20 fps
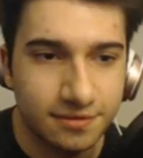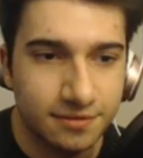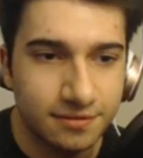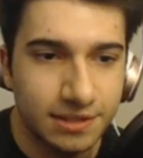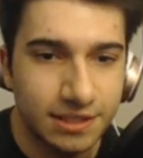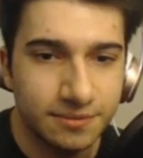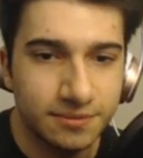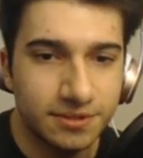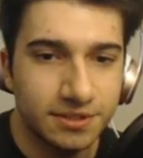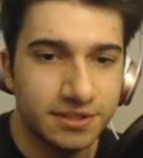
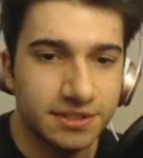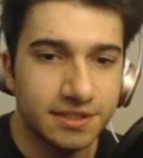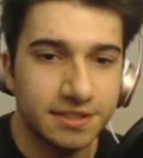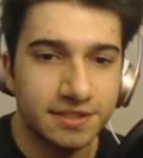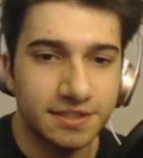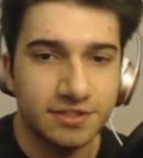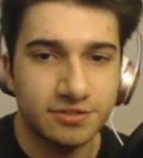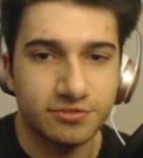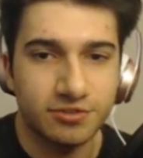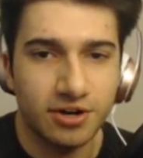Why wouldn't he?
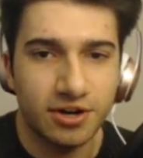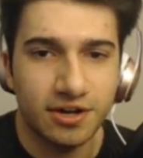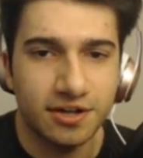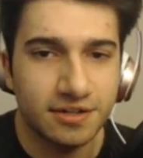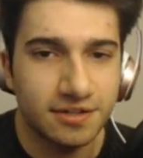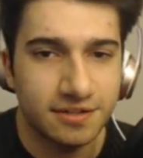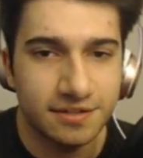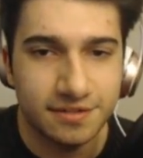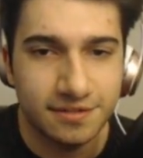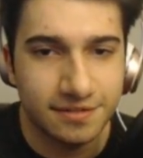He's
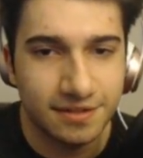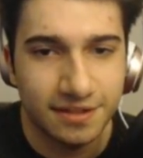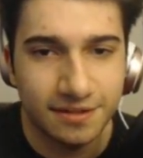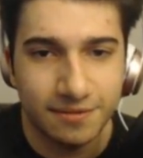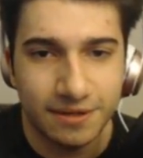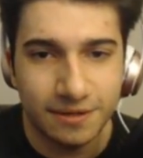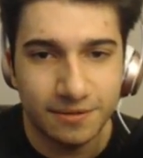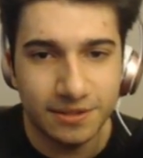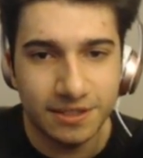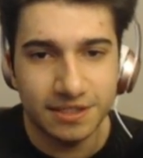raw. Like,
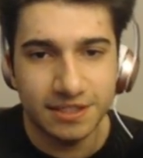why would